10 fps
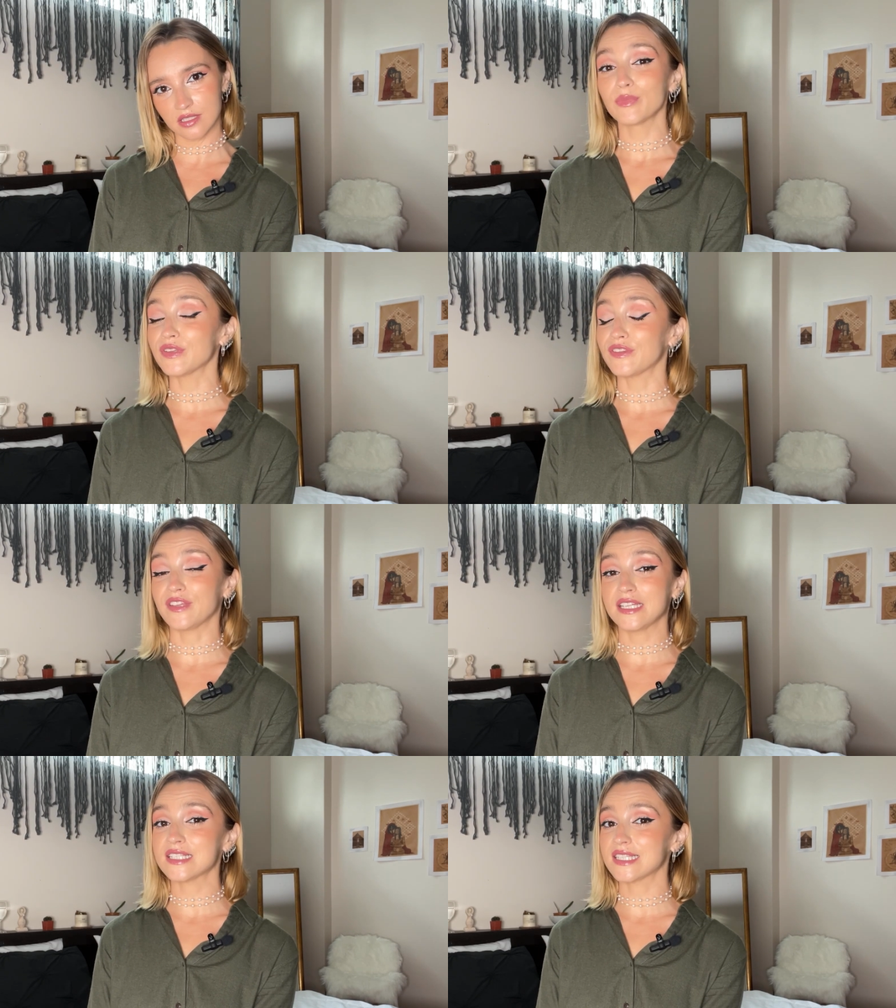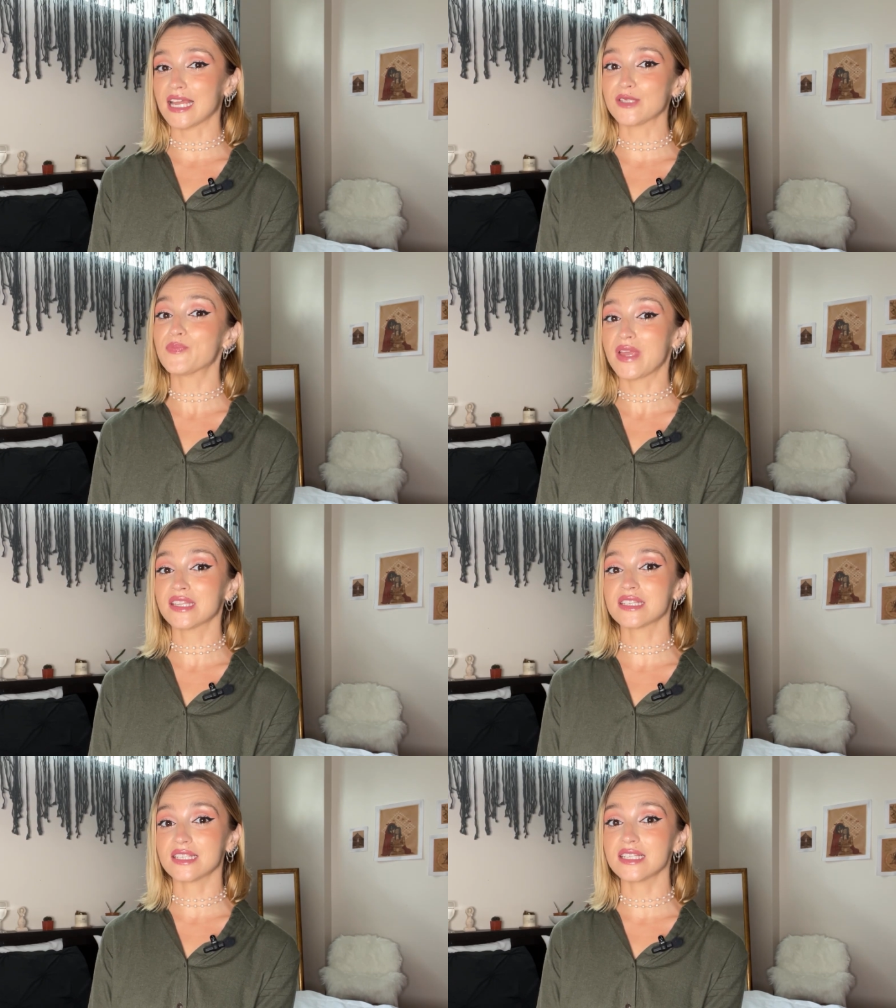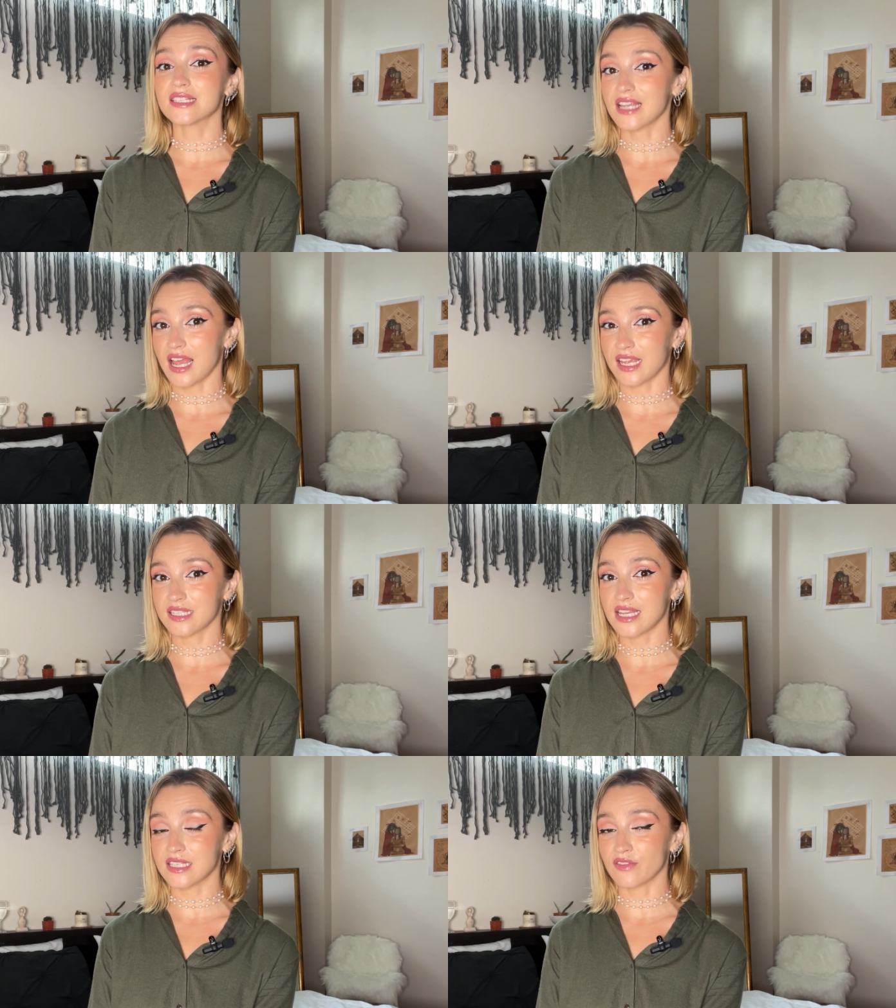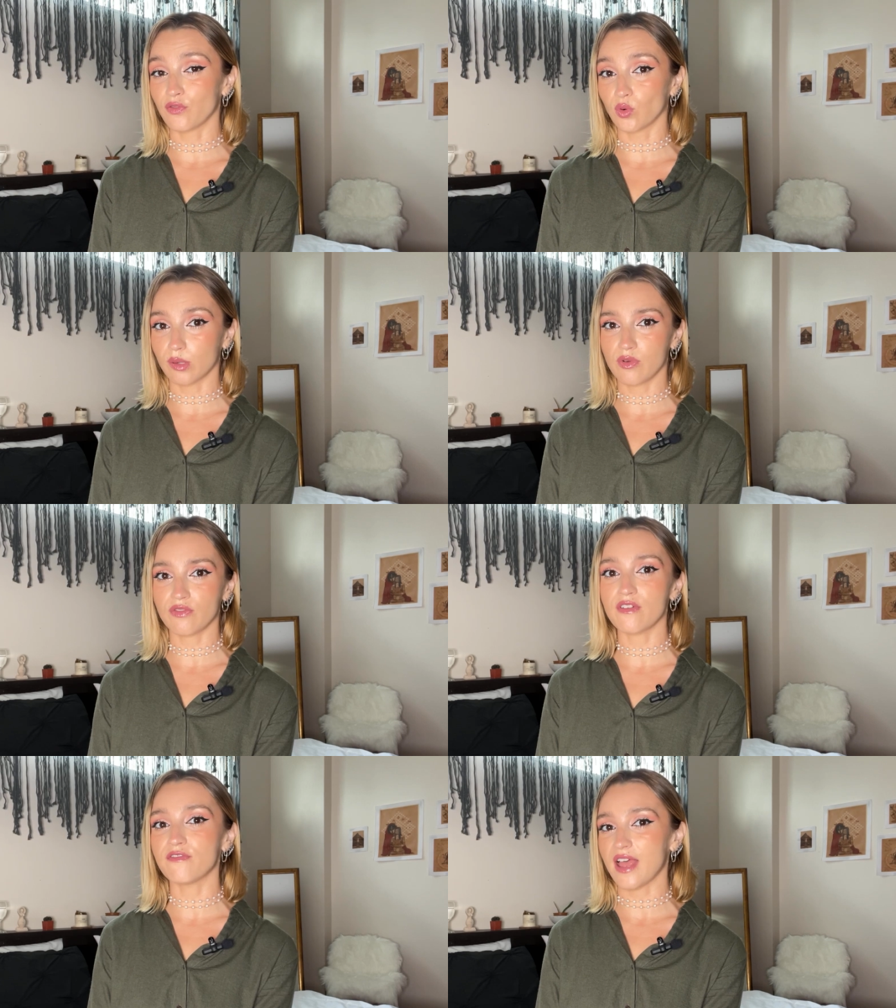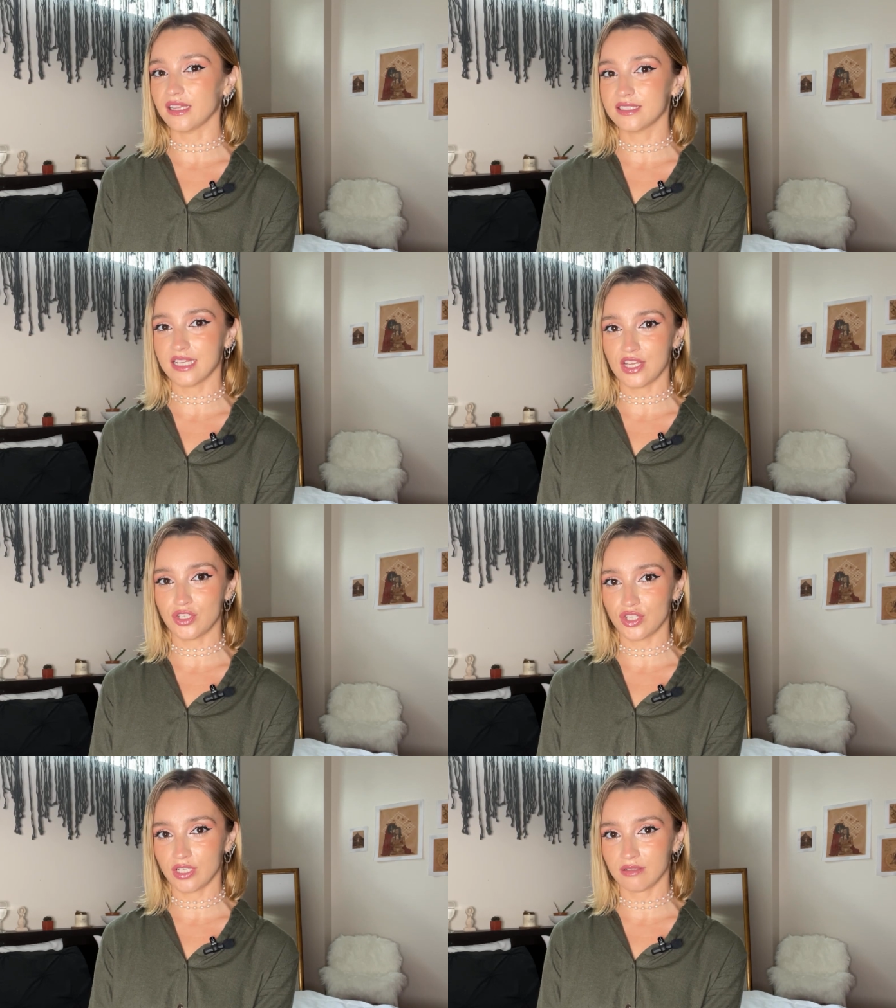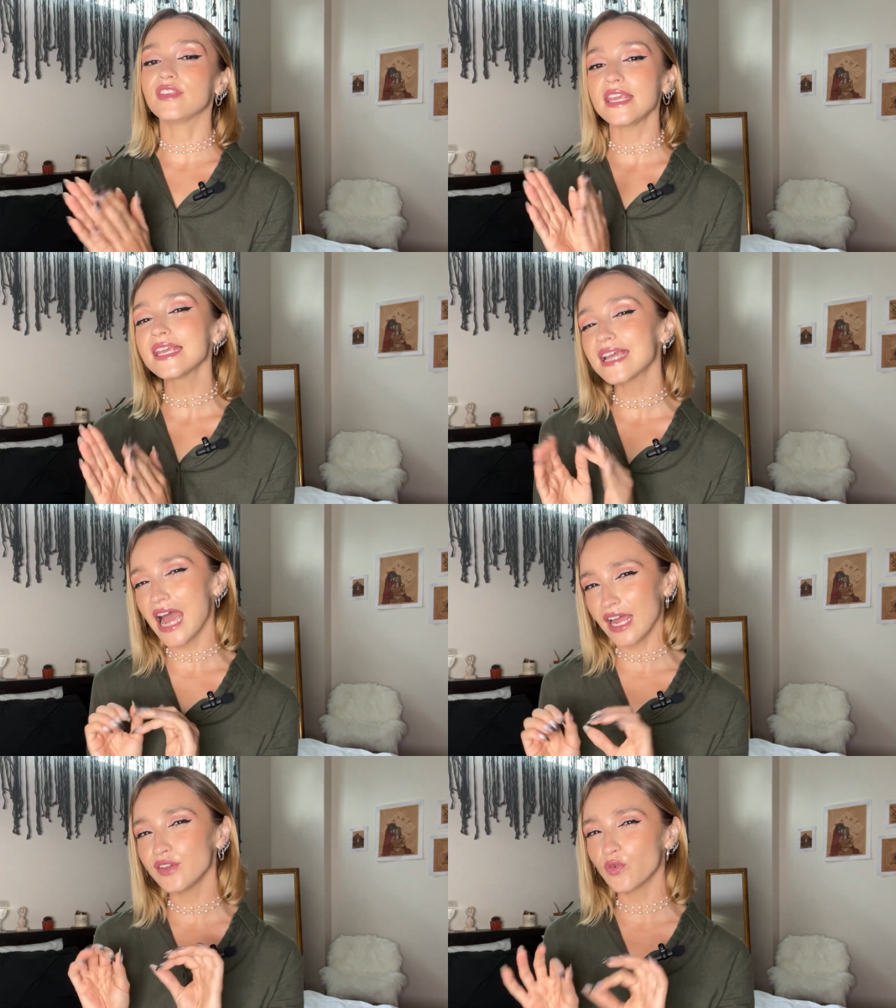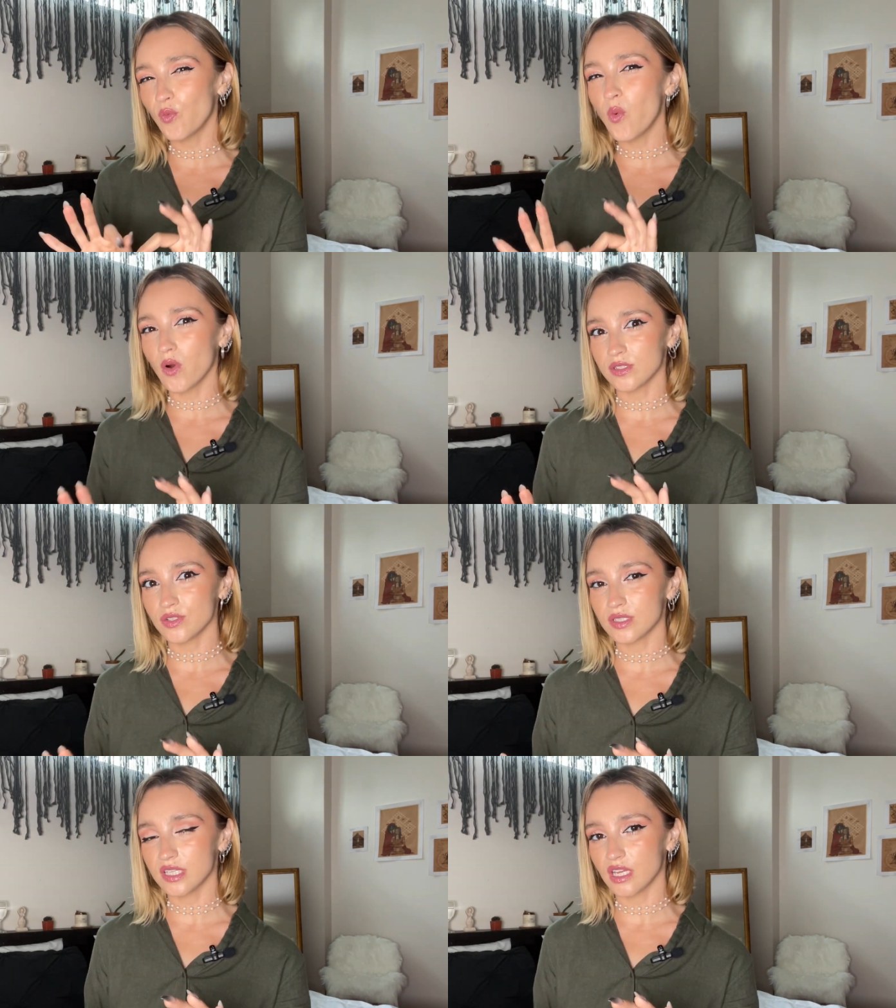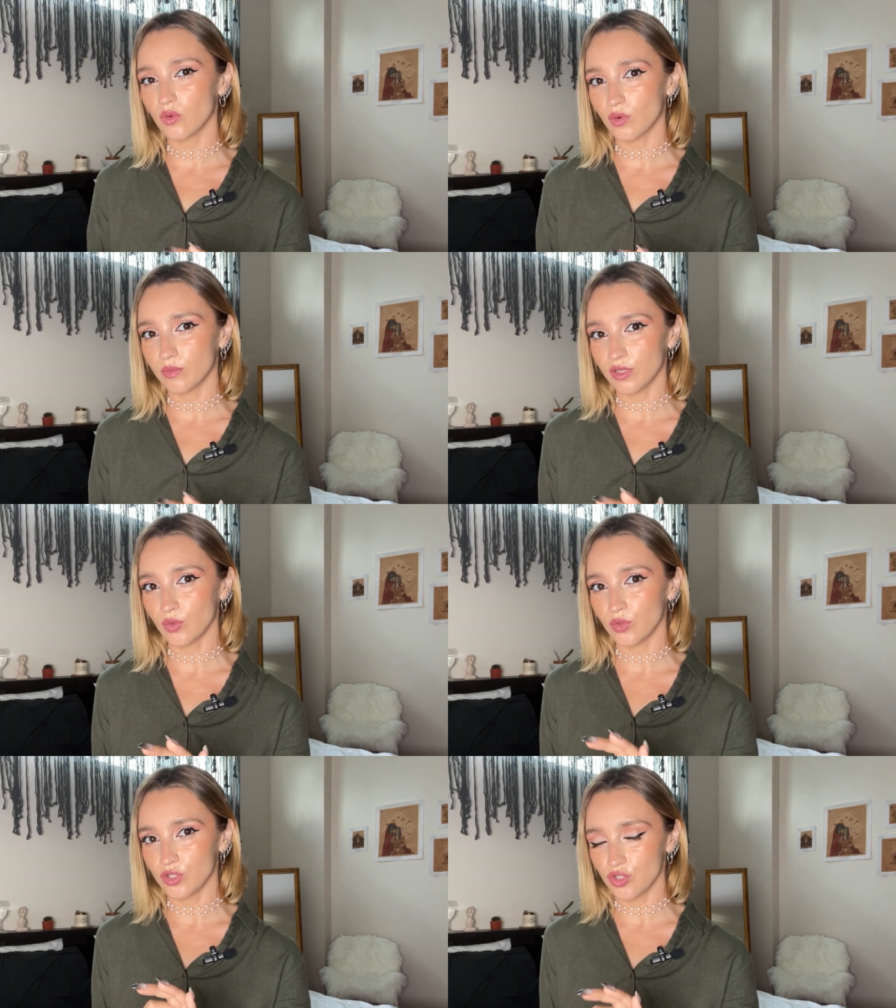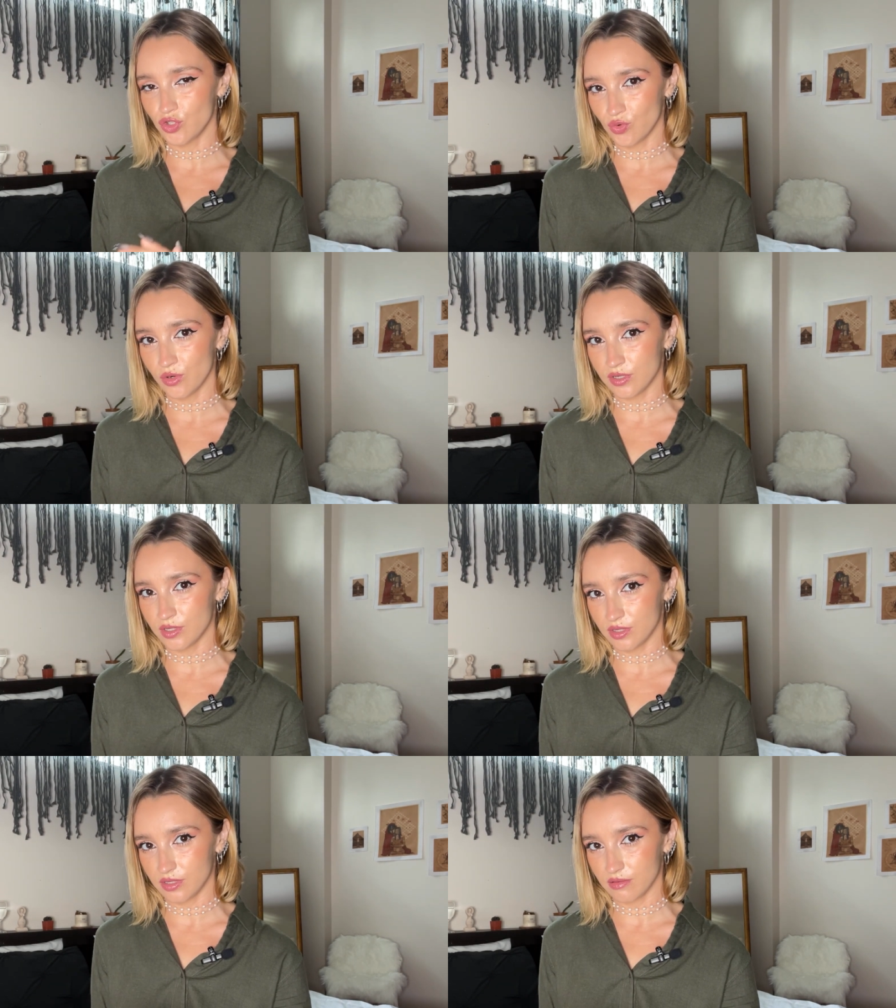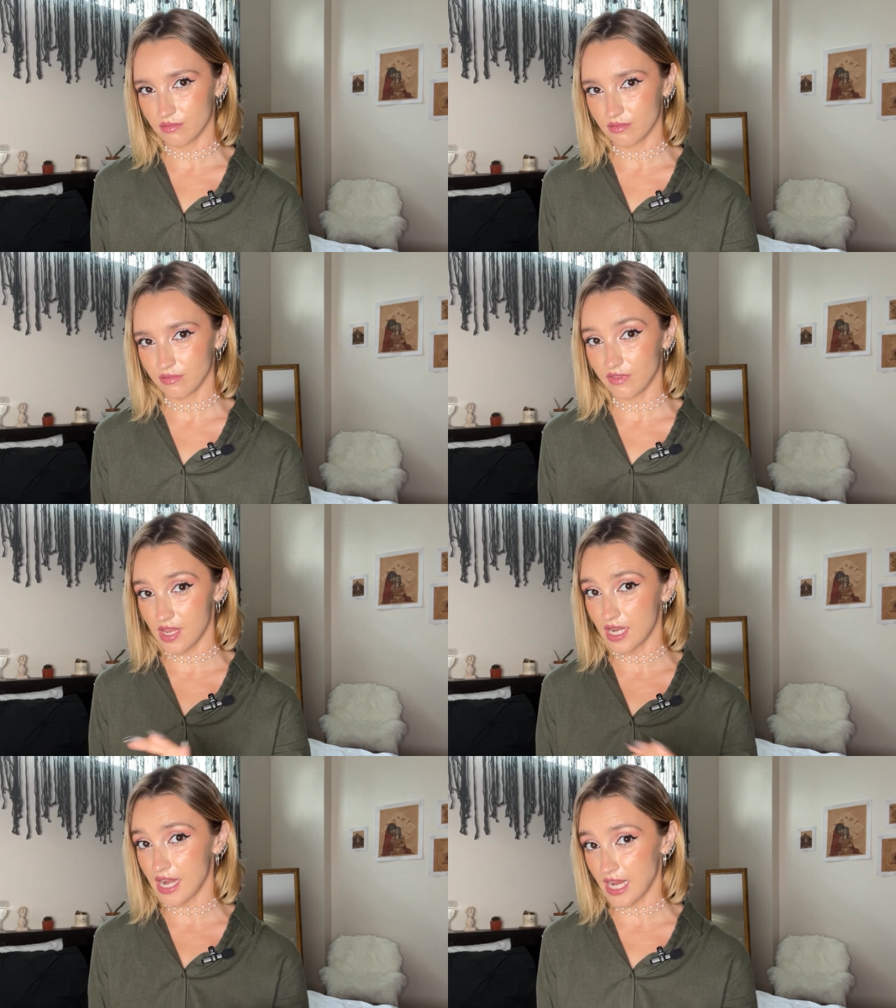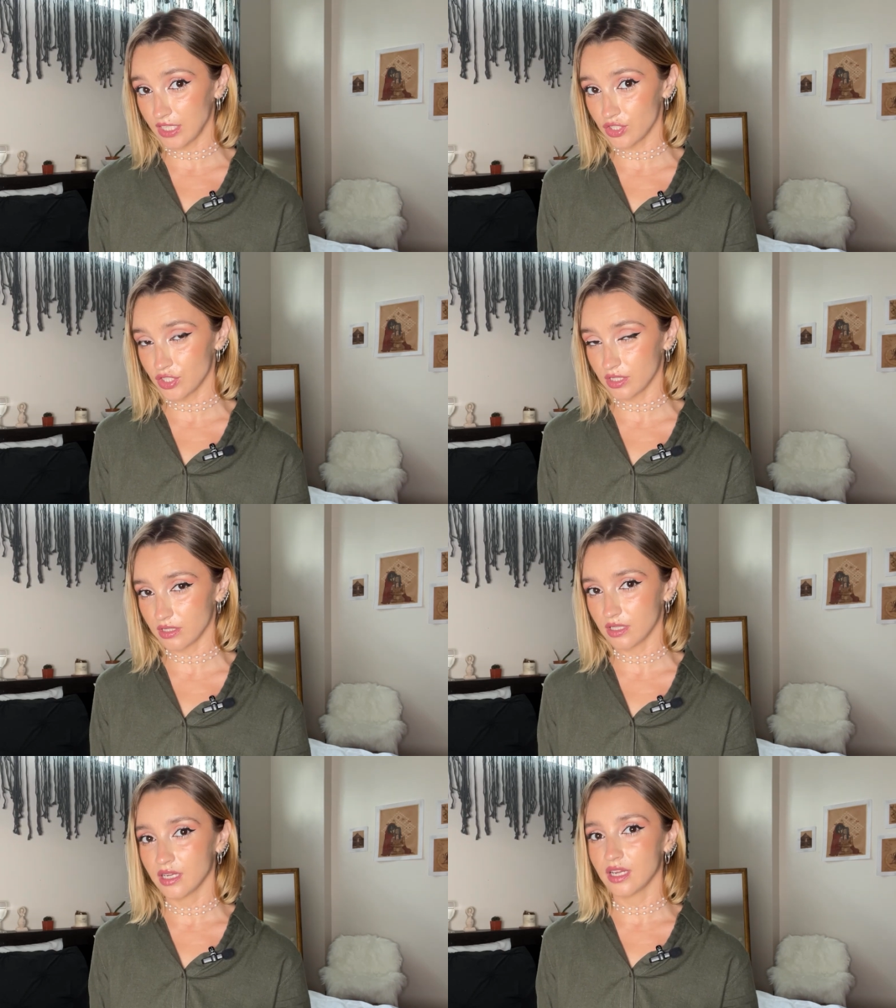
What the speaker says: But the thing is that men see sex as a form of validation. They kind of want to see a woman who enjoys the action.